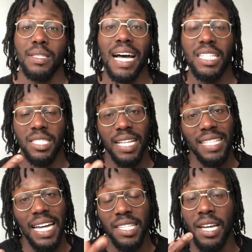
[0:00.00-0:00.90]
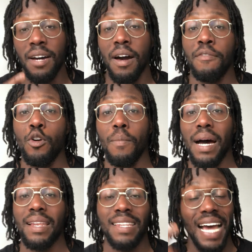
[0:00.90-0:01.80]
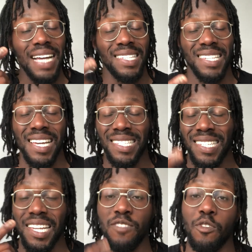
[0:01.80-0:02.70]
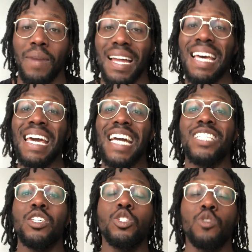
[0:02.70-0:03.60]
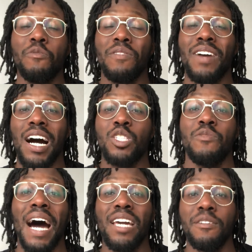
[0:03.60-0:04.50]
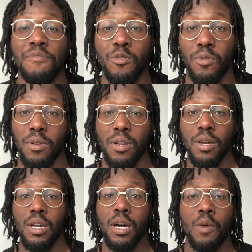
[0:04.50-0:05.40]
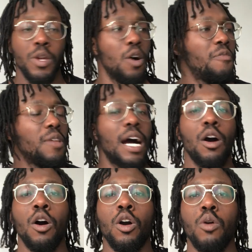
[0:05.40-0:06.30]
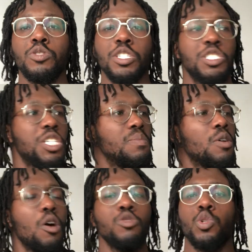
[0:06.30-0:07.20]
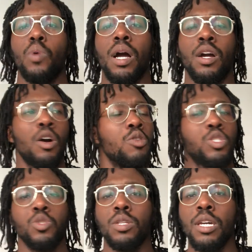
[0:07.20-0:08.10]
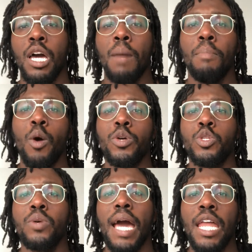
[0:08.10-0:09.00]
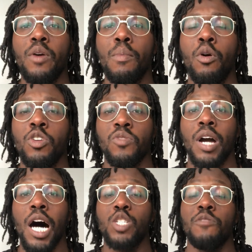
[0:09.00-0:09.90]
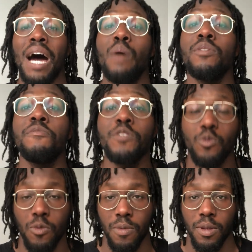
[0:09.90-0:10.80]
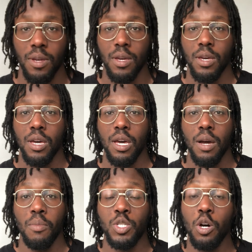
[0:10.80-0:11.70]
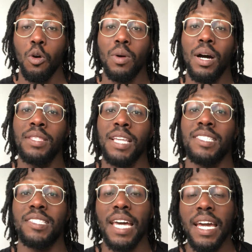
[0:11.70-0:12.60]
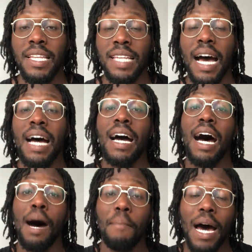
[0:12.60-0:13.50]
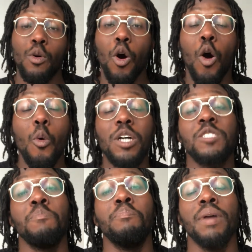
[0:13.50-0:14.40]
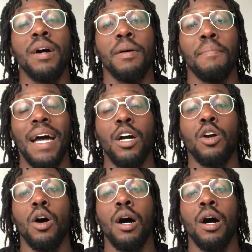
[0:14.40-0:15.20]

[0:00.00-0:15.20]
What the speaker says: That's a real man. That is a successful man. It does something regardless of how you feel. We don't feel like, oh, going to the gym, going to work, going to study, but we do it anyway because regardless of how we feel. So there's a saying is that a man will always beat a man